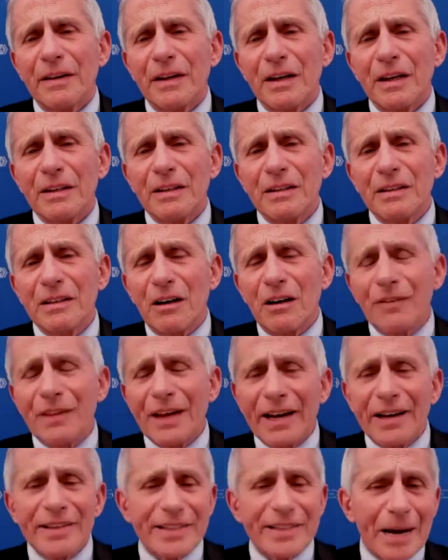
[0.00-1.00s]
No,
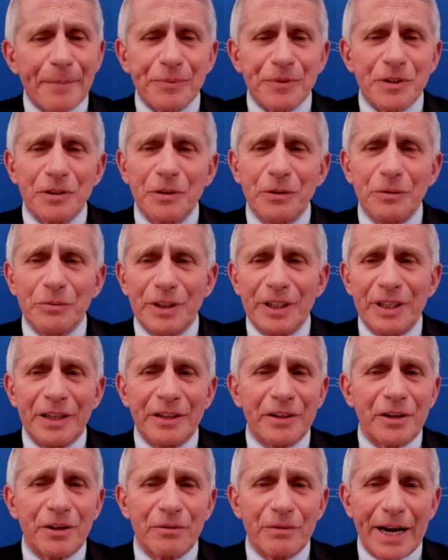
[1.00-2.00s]
that is absolutely
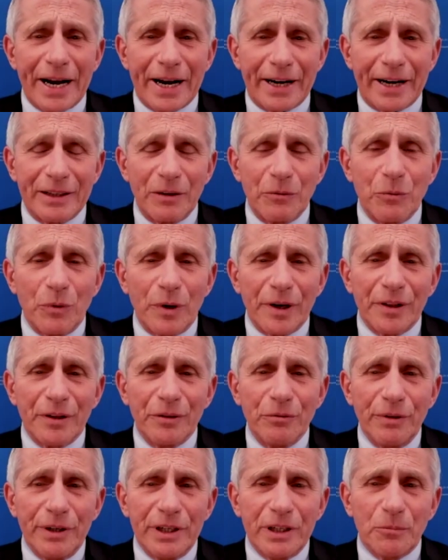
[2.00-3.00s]
incorrect. And one of the
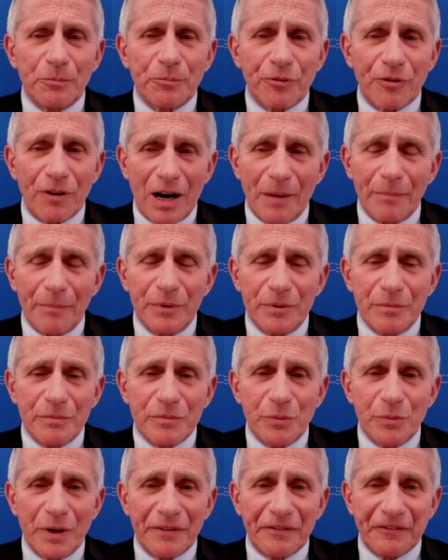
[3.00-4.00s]
real
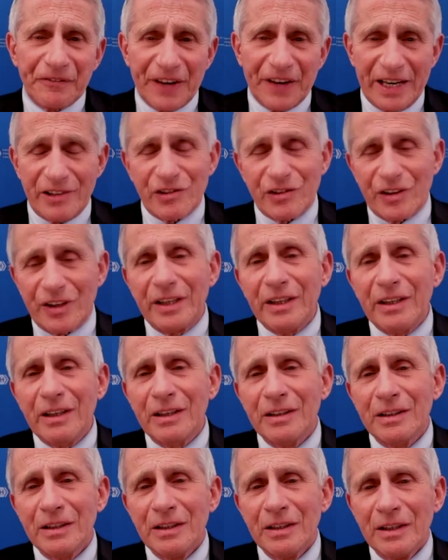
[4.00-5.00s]
problems we're facing
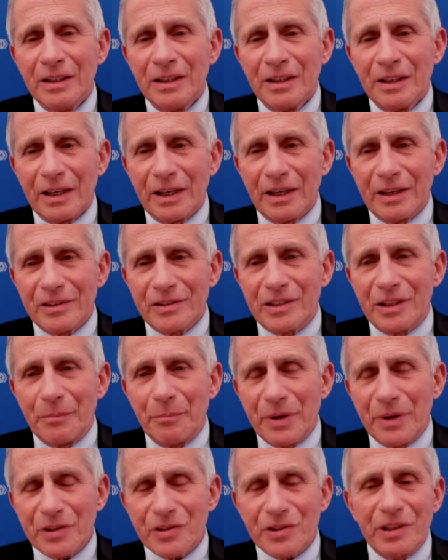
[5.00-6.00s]
is the
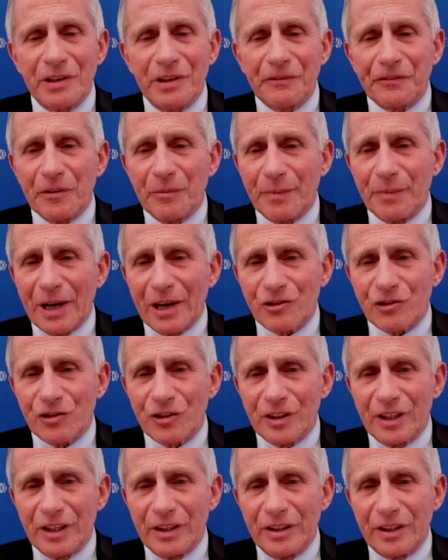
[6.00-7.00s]

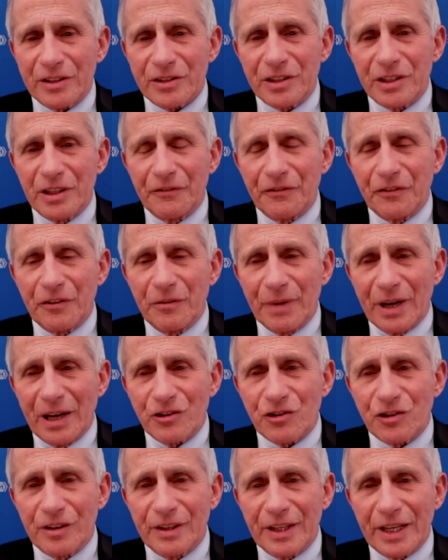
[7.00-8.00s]
misinformation and
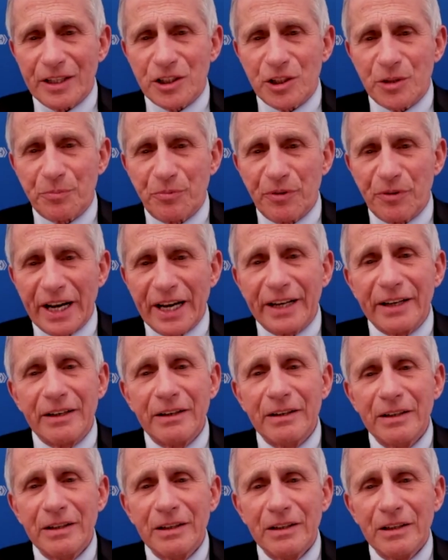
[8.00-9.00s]
disinformation that's spread
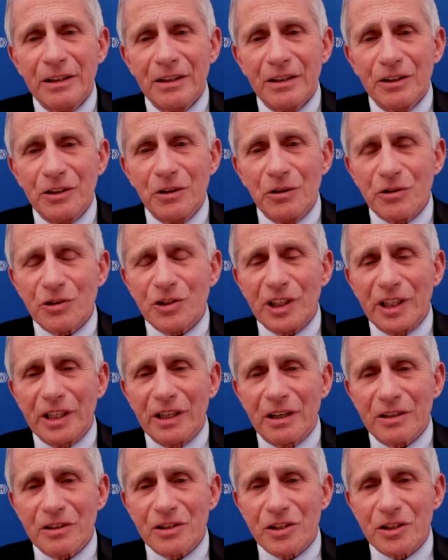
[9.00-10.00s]
usually
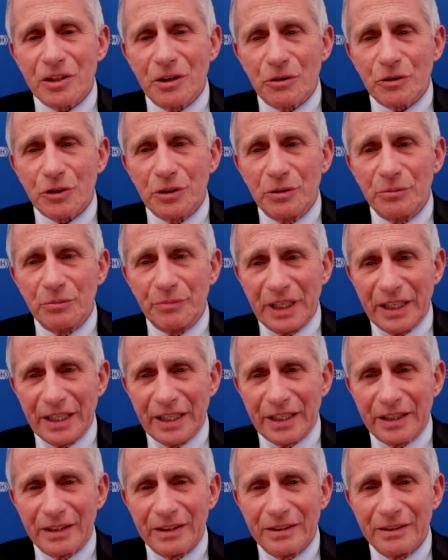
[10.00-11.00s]
on social media.